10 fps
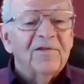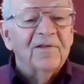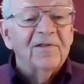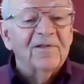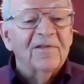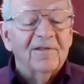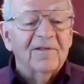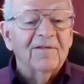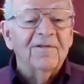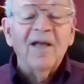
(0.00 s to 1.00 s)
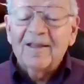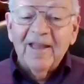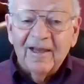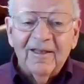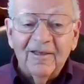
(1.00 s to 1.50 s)
this is
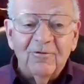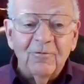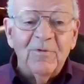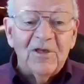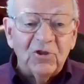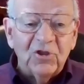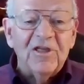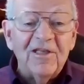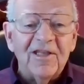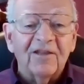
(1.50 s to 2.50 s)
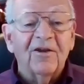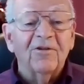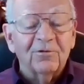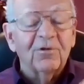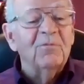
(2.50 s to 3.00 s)
not likely to be a gene that
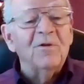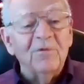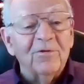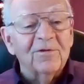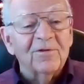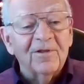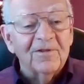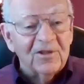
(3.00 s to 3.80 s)
contributes